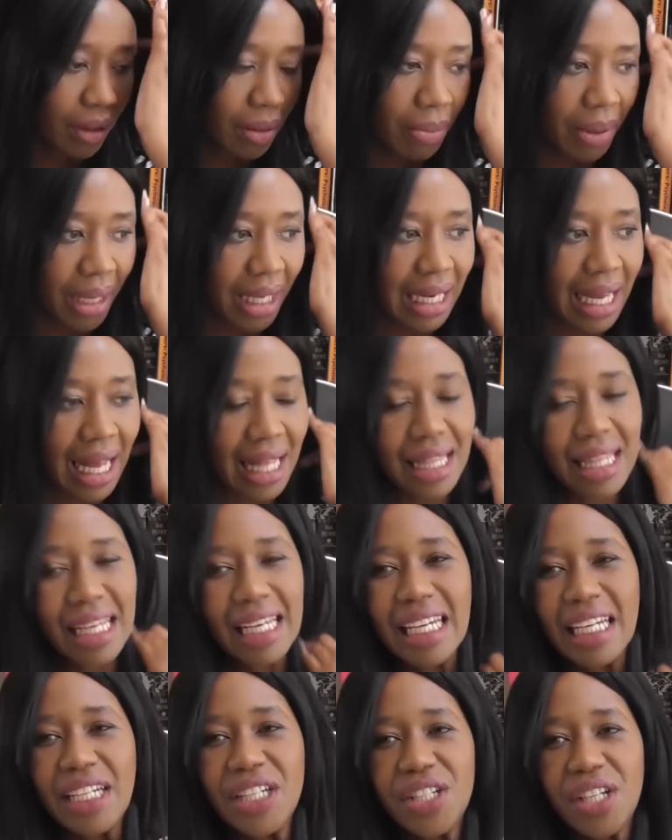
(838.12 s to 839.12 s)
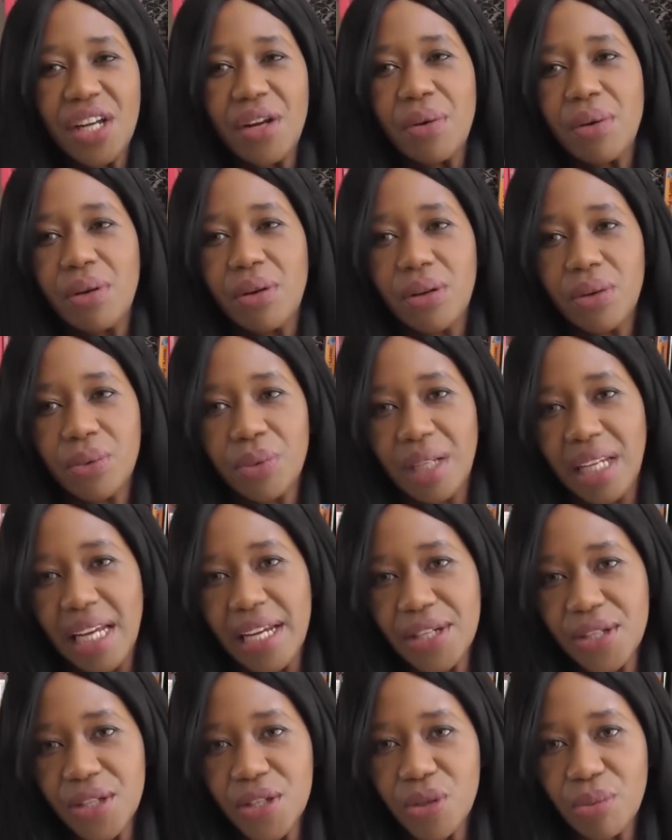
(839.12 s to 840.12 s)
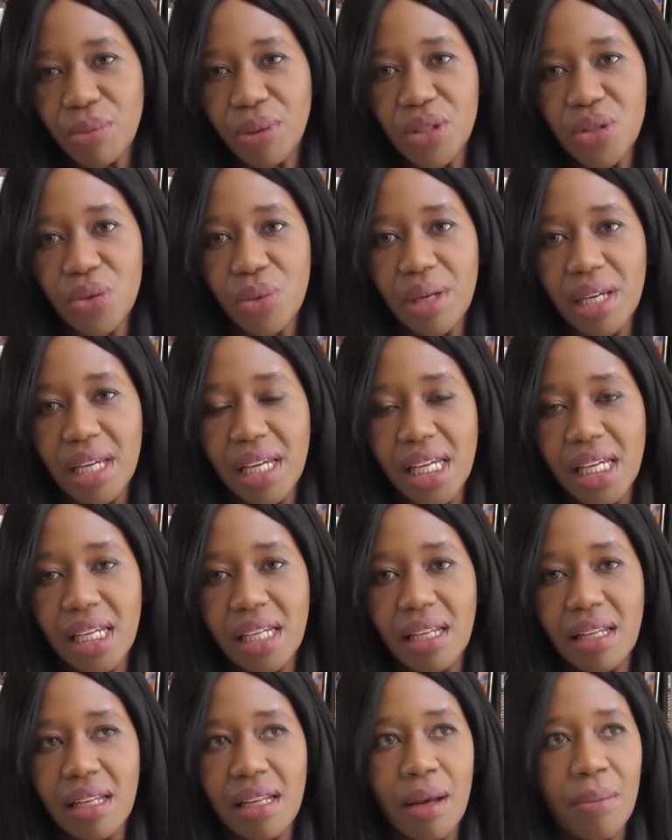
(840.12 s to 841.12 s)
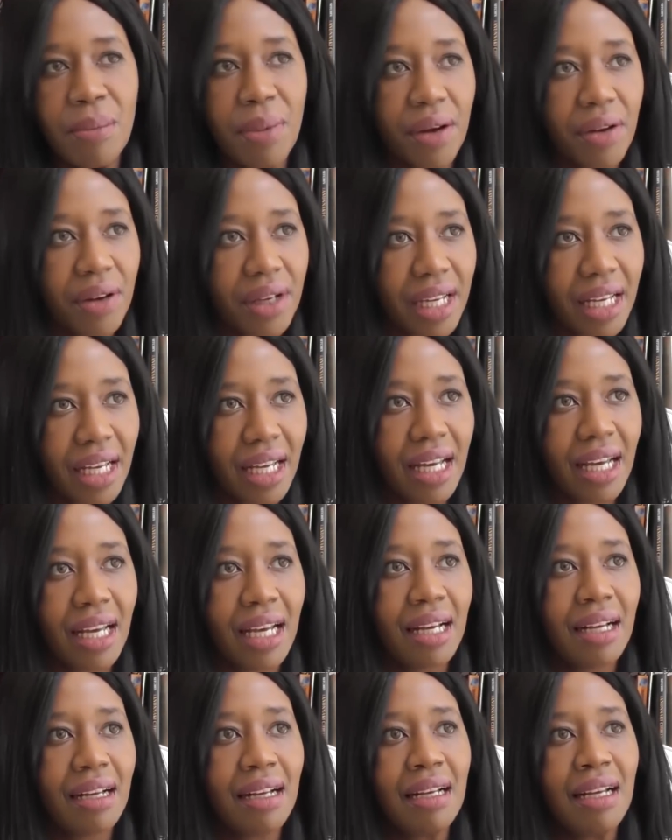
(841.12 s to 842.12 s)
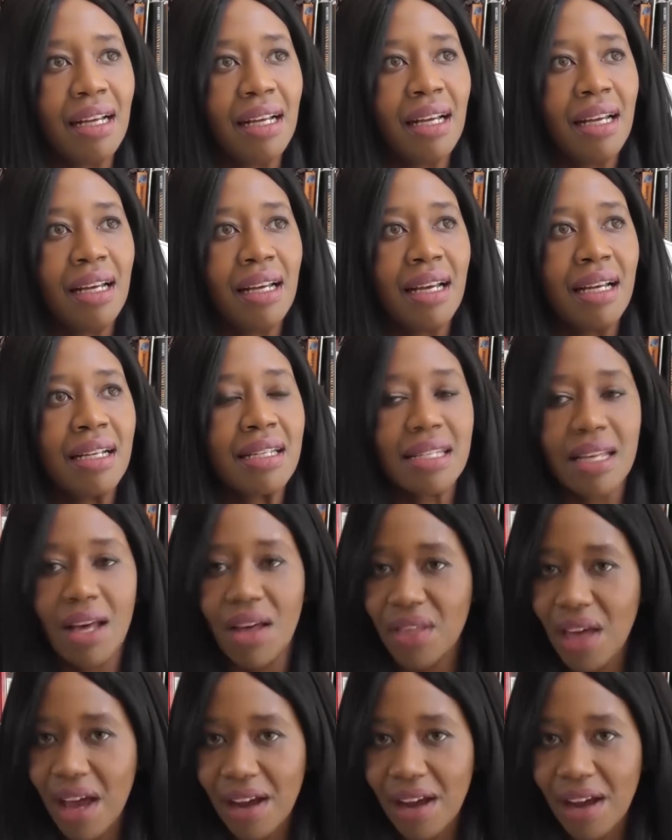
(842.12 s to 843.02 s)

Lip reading: But I think in general, relations between America, South